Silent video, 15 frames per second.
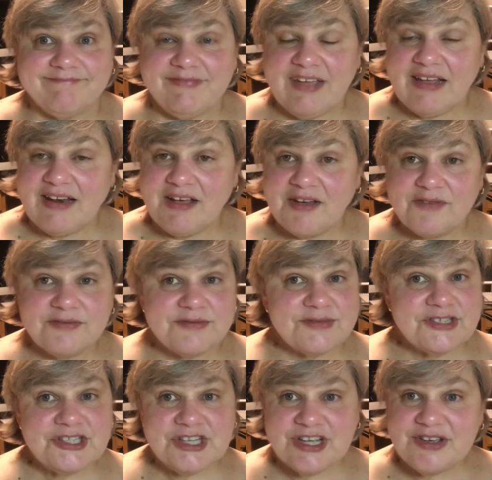You know,
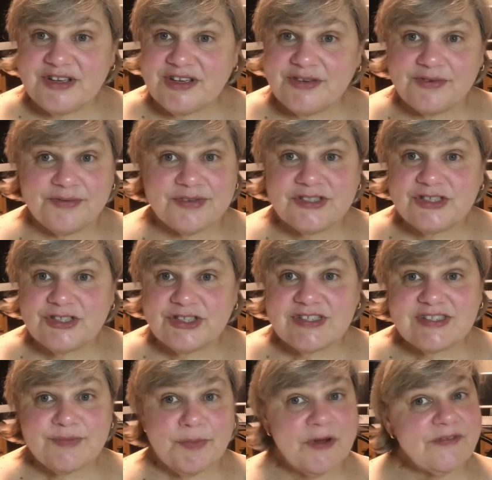she was
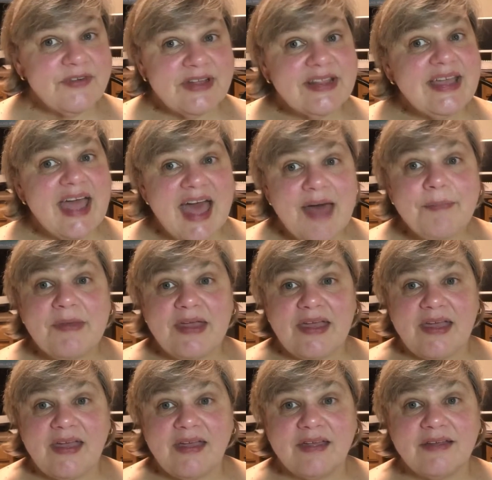just perfectly
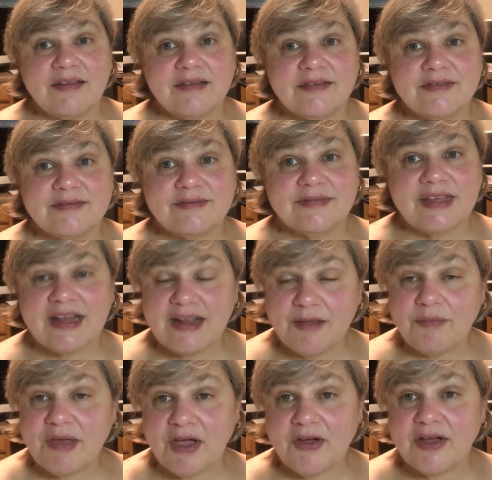happy getting
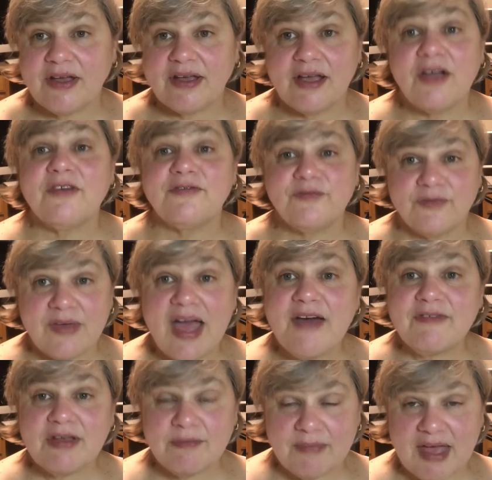married, or
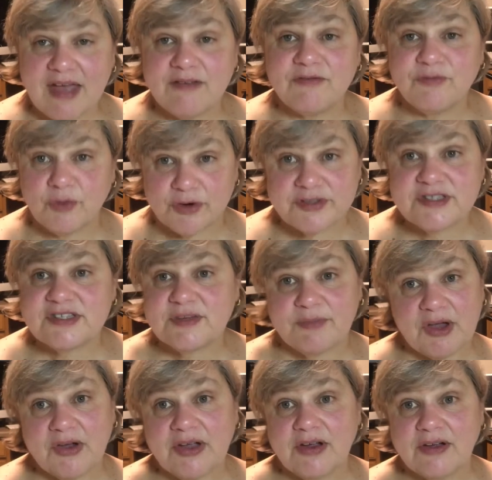having a man forced to
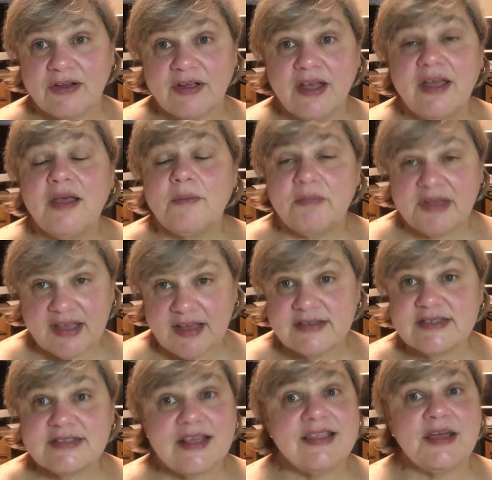marry her
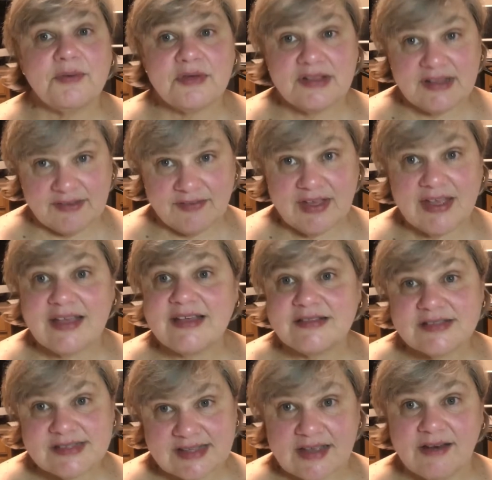because they were living in
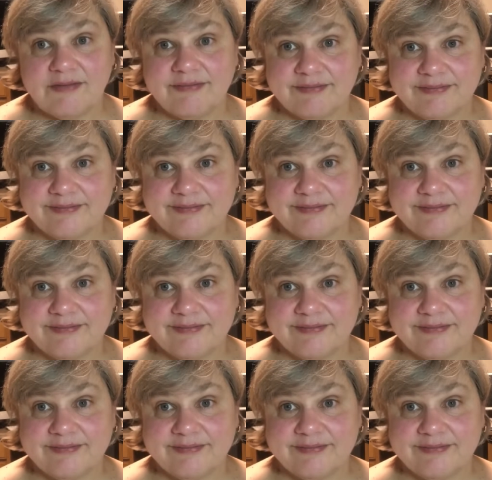sin.